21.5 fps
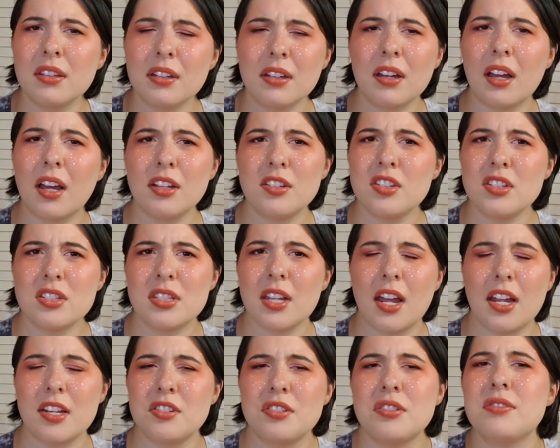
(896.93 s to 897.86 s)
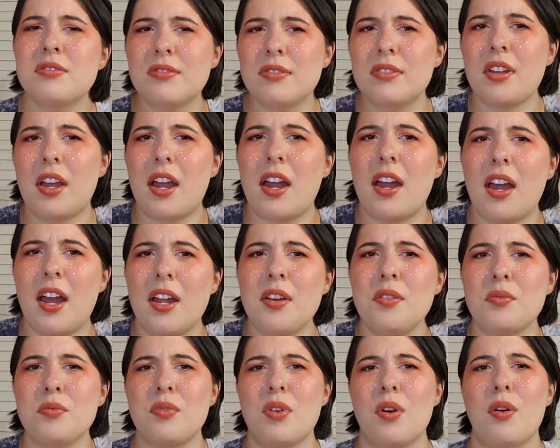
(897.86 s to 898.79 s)
I
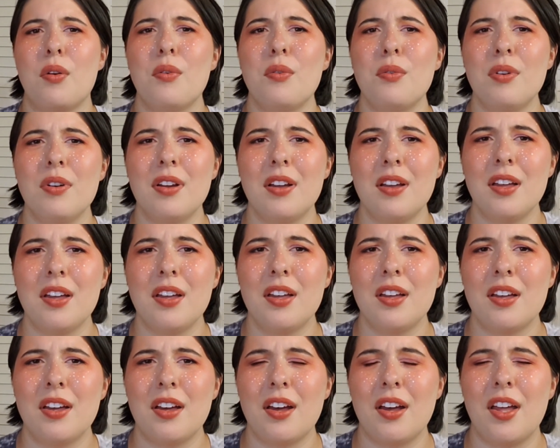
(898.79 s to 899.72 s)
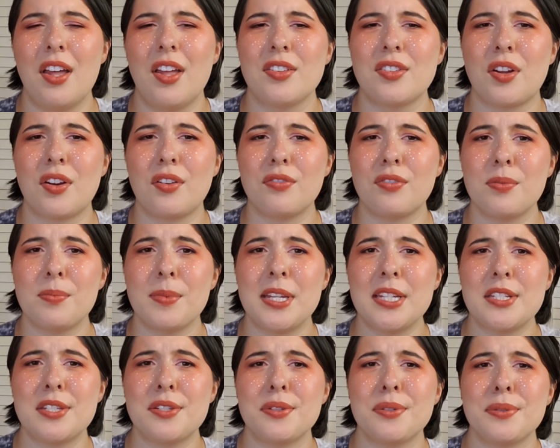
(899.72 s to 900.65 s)
don't know. It's hard for me
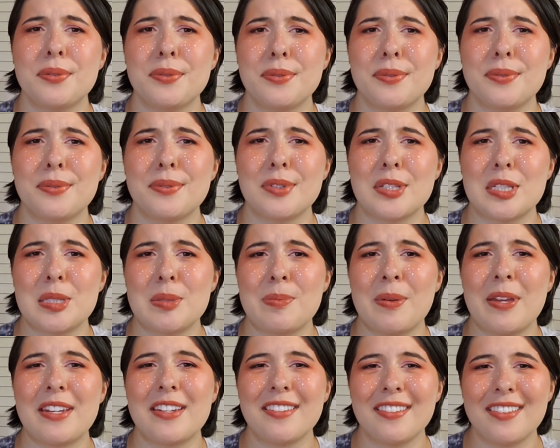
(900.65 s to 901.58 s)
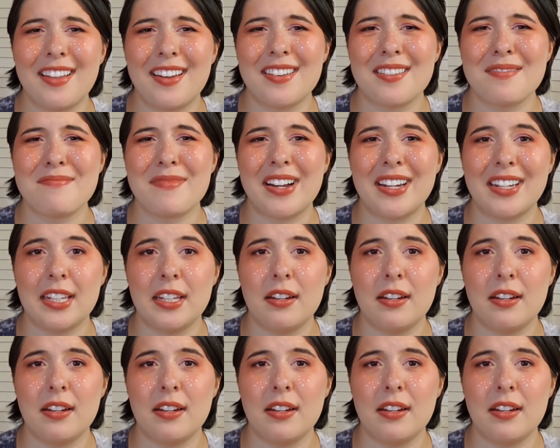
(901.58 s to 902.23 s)
to spend a lot of money